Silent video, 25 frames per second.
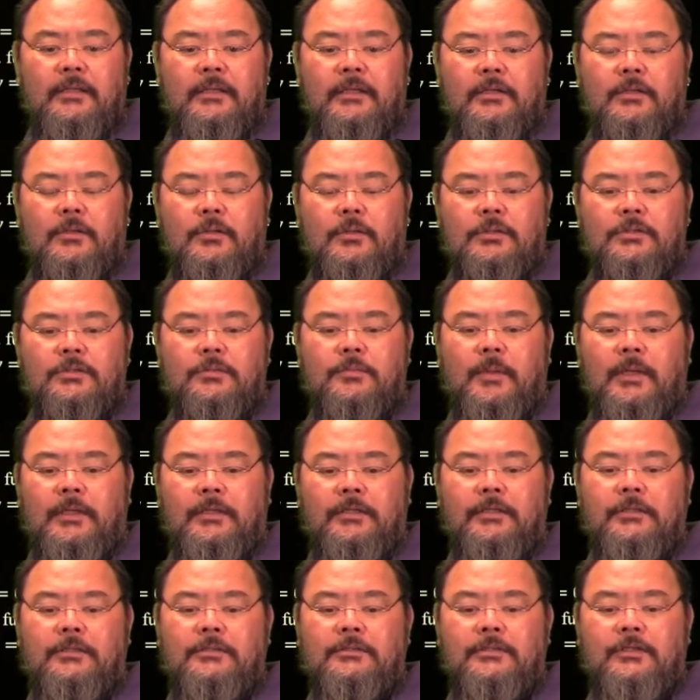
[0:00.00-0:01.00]
their
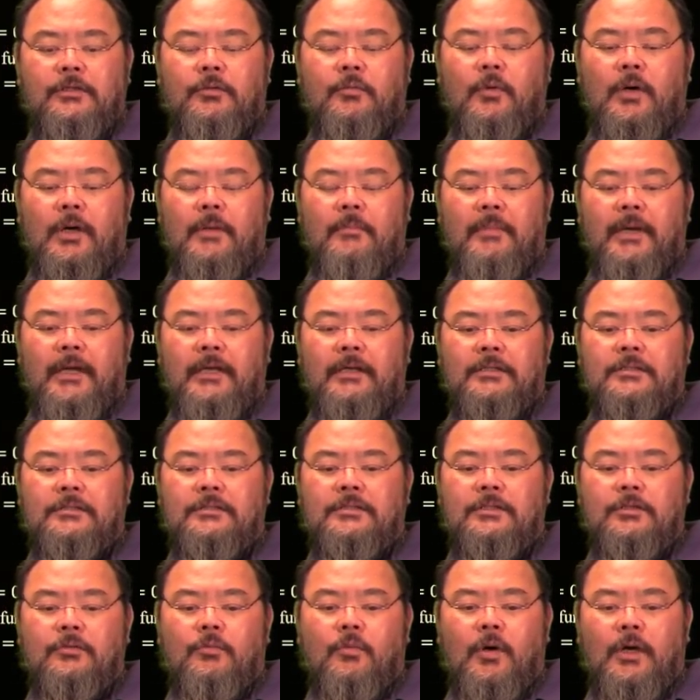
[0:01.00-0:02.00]
corresponding z1
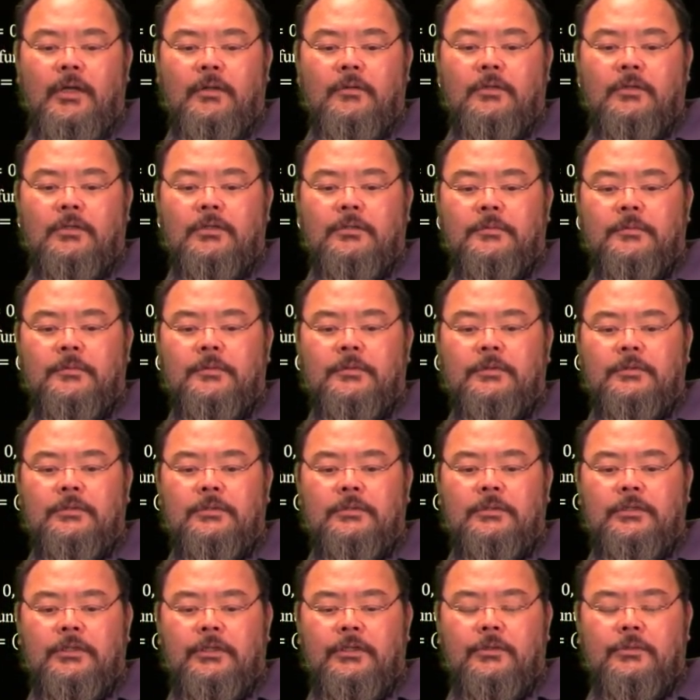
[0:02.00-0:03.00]
minus c1
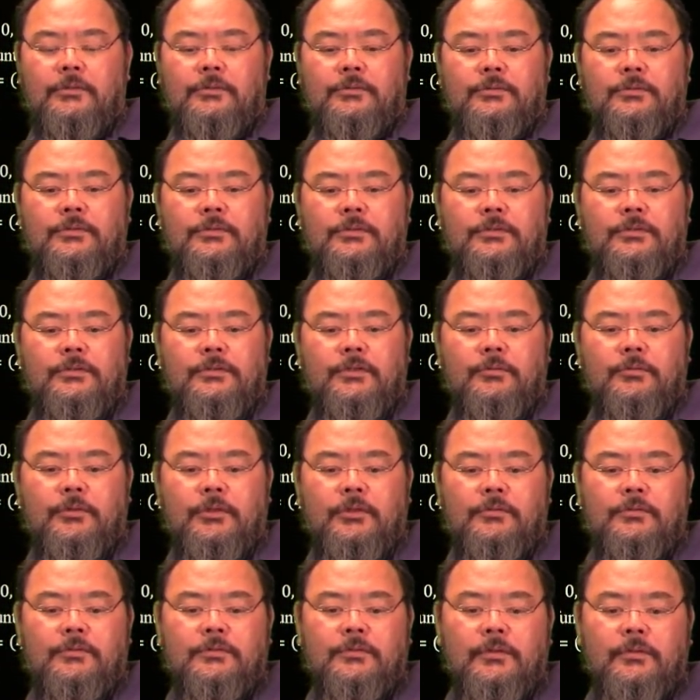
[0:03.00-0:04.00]
equals to
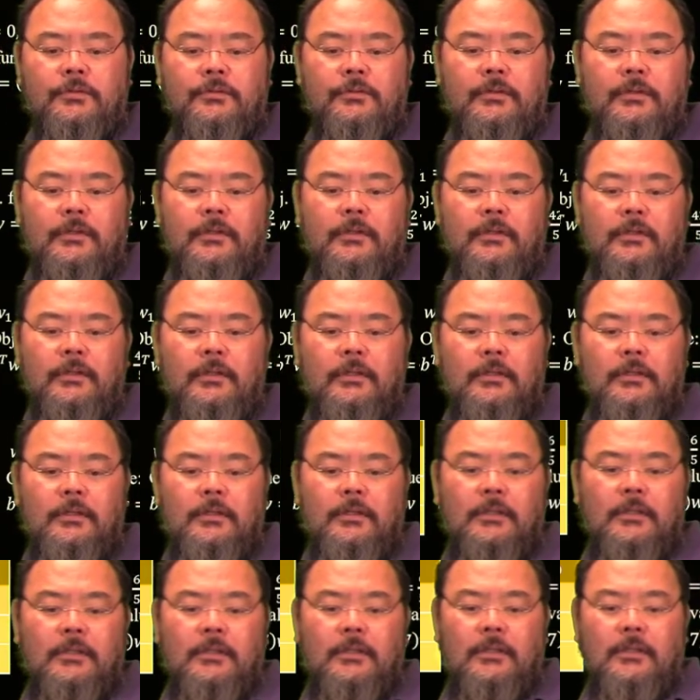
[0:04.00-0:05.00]
0. So
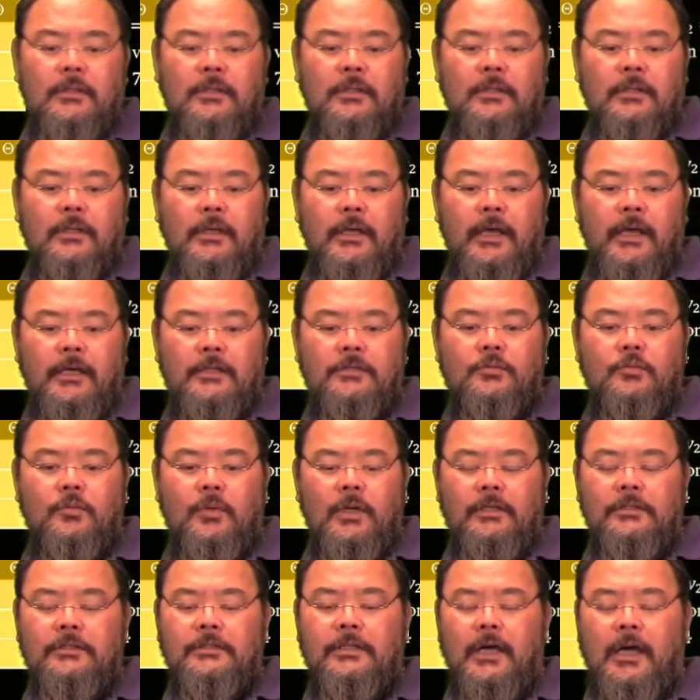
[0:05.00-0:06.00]

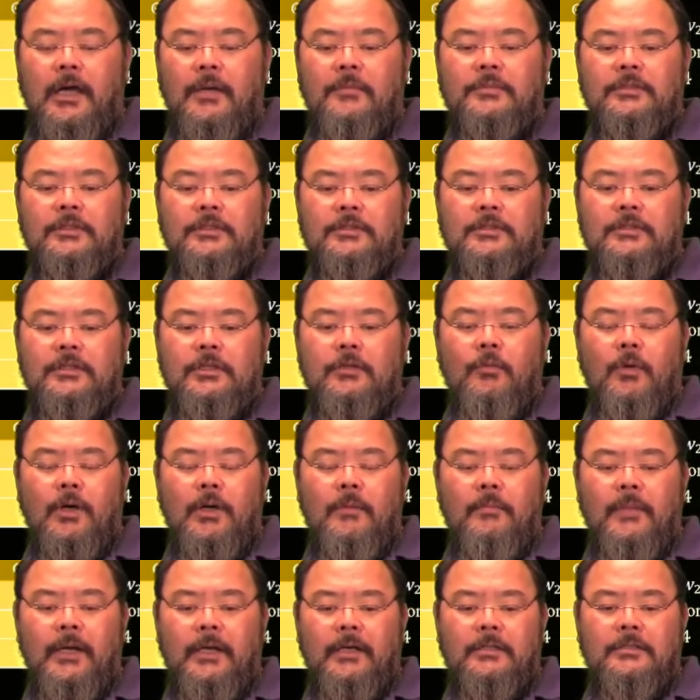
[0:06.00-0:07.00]
x1 times
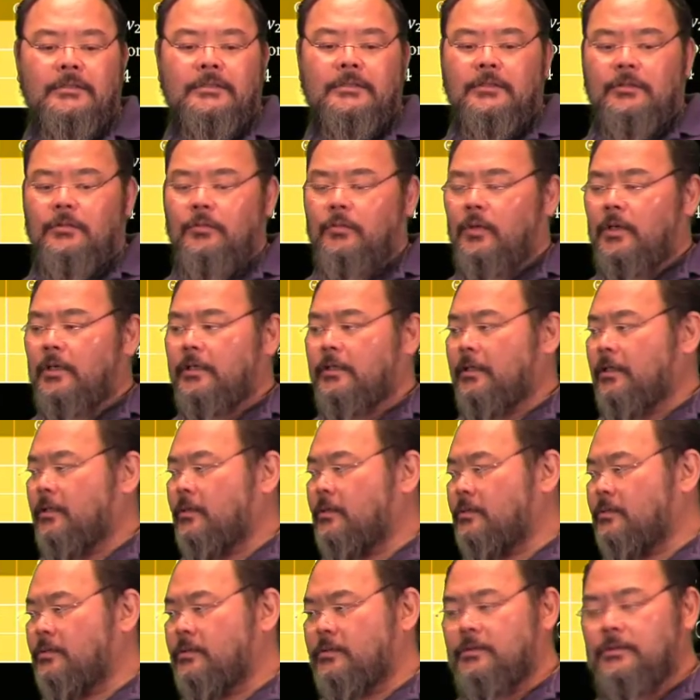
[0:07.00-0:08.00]
z1 minus c1
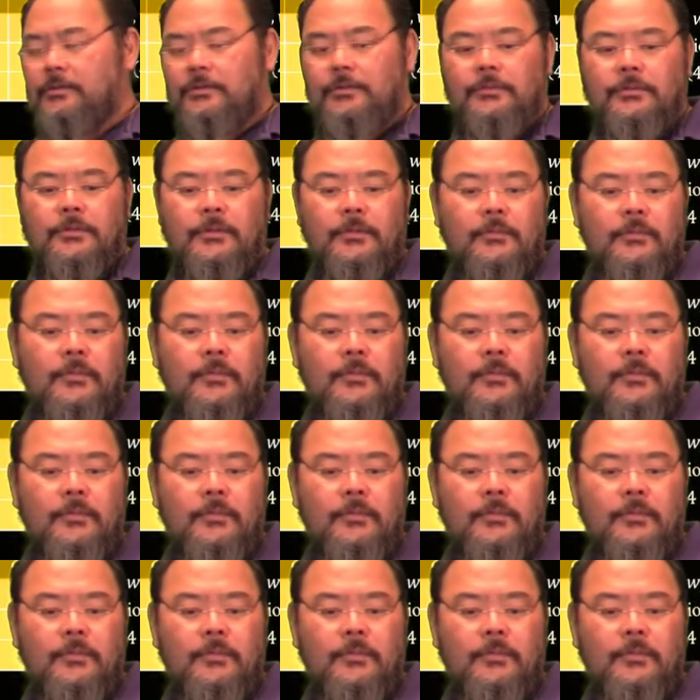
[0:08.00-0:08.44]
equal to 0.